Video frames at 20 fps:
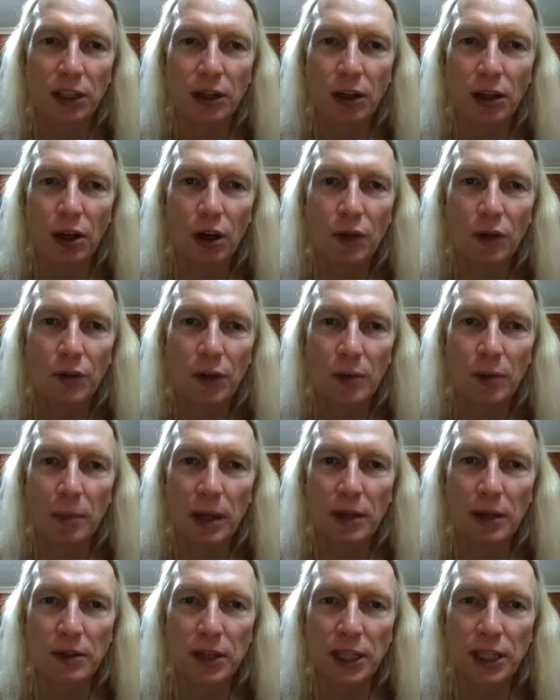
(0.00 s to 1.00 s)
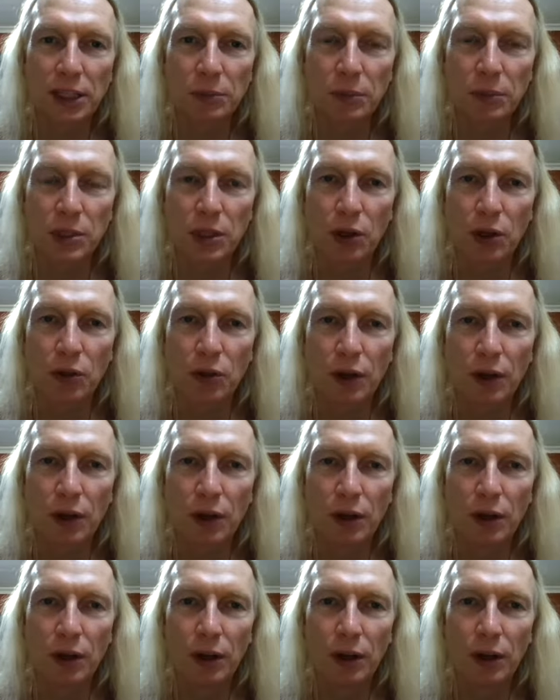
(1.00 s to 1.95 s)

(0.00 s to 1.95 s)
And after the meditation was over,